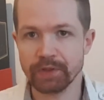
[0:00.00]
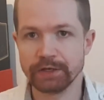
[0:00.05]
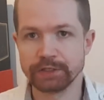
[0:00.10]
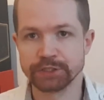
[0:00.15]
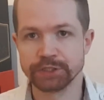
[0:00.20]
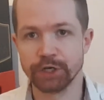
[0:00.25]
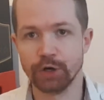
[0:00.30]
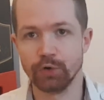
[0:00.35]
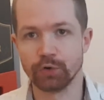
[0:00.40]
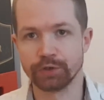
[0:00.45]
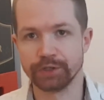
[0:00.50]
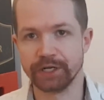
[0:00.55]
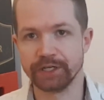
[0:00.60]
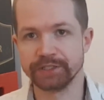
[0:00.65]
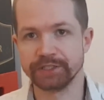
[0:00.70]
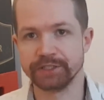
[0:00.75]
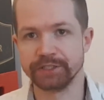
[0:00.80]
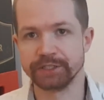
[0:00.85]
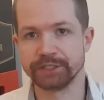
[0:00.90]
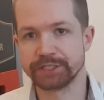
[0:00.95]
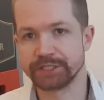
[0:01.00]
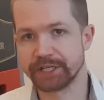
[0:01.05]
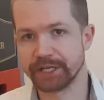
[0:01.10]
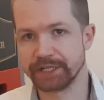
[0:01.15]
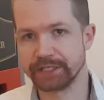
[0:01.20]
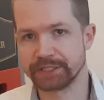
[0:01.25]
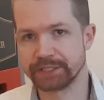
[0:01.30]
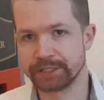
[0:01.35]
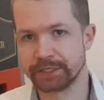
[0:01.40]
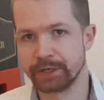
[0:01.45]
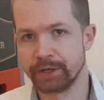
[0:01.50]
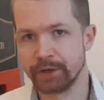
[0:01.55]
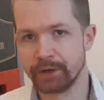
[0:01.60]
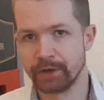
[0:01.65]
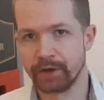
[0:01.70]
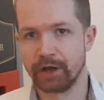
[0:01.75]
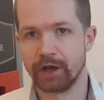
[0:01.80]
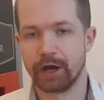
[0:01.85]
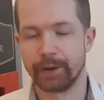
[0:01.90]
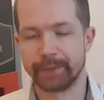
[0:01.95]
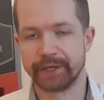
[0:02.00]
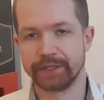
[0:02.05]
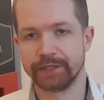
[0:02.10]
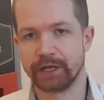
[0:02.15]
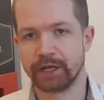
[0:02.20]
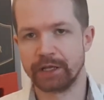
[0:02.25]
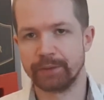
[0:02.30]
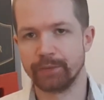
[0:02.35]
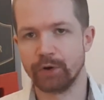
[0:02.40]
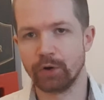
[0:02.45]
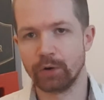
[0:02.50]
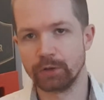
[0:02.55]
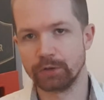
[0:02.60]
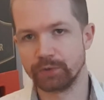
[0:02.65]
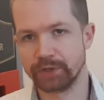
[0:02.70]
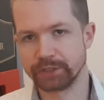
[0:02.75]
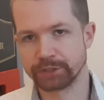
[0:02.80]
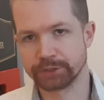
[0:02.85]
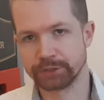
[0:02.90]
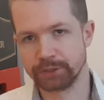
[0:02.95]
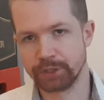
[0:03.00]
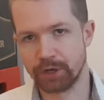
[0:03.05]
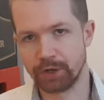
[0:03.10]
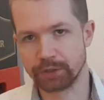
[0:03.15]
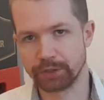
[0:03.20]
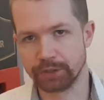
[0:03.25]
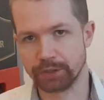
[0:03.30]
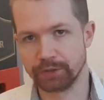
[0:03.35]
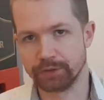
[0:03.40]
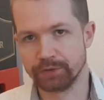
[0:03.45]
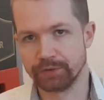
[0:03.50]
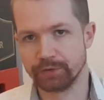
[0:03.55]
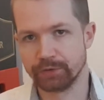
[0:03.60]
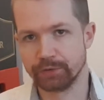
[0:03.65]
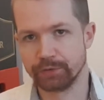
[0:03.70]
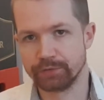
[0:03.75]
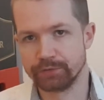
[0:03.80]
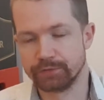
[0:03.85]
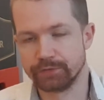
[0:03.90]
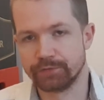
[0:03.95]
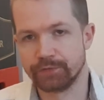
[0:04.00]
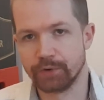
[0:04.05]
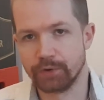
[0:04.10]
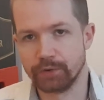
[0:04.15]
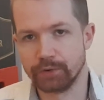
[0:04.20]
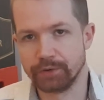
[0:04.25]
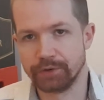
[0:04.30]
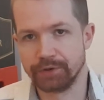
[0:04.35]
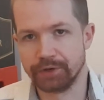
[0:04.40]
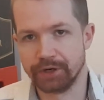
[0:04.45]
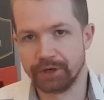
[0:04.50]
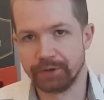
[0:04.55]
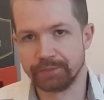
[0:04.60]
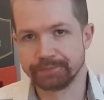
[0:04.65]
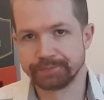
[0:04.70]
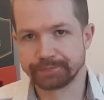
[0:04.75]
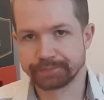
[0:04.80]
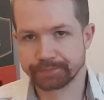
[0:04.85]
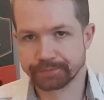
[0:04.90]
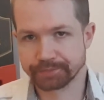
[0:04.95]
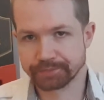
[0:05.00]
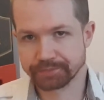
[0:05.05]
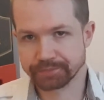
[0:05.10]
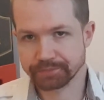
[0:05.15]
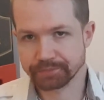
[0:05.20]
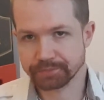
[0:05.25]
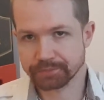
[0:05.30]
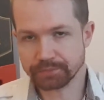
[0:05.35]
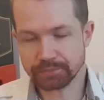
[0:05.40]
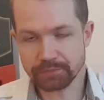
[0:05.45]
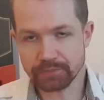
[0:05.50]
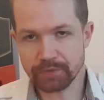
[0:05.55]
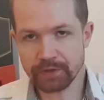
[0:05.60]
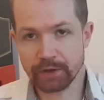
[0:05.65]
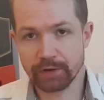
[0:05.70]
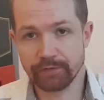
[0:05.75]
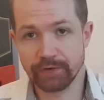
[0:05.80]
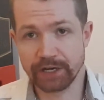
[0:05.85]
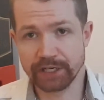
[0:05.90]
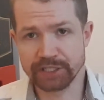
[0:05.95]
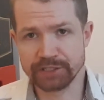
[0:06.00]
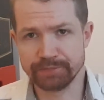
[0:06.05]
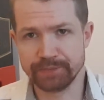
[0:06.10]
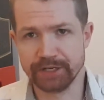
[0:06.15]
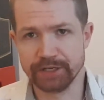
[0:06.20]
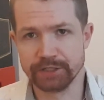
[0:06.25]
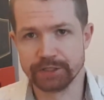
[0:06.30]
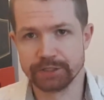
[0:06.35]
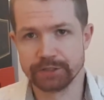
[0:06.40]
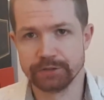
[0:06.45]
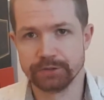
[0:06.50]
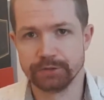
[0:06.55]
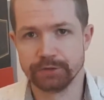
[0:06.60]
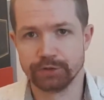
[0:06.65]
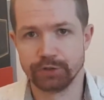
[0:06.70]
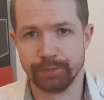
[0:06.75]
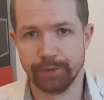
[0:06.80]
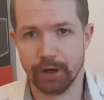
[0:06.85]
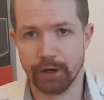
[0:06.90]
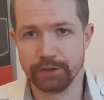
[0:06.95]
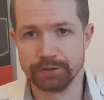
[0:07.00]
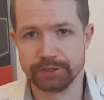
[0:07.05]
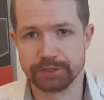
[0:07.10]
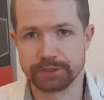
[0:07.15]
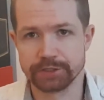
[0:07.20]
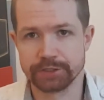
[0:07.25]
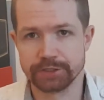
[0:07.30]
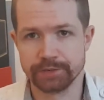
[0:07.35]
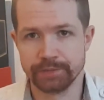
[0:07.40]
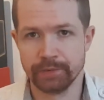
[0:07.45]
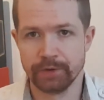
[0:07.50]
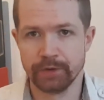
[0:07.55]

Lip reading: So great in its taste. I mean, I'm always longing for Weisse beers, to be honest.